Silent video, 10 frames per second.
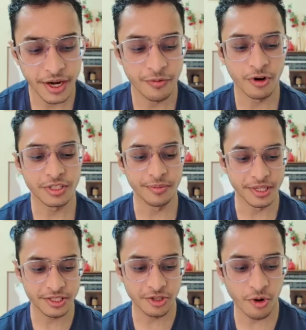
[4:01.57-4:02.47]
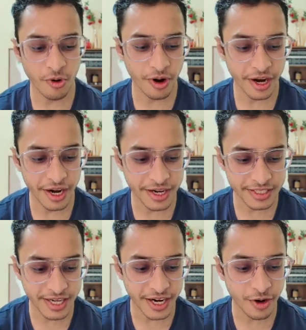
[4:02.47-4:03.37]
It was a miss. So it
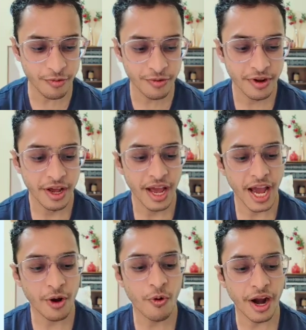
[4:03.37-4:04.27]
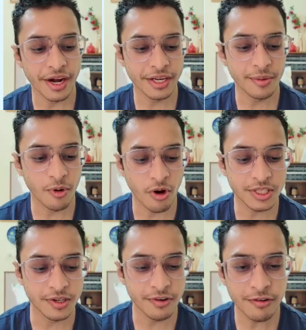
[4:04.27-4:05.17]
has kind of acquired the
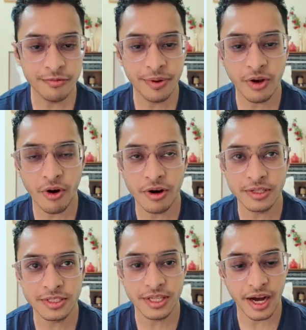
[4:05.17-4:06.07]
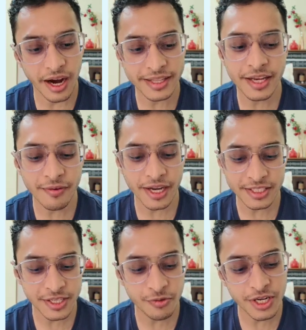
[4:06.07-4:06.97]
blocks above, because
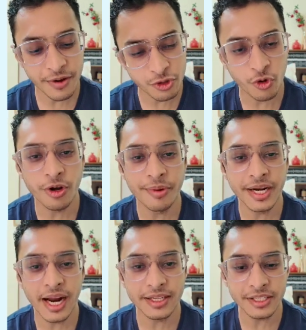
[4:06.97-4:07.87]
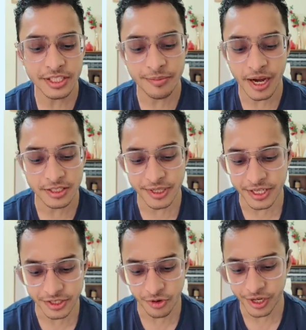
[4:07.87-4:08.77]
otherwise it would have shown me that the ship has been
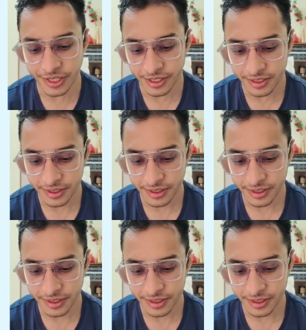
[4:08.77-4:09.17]
destroyed.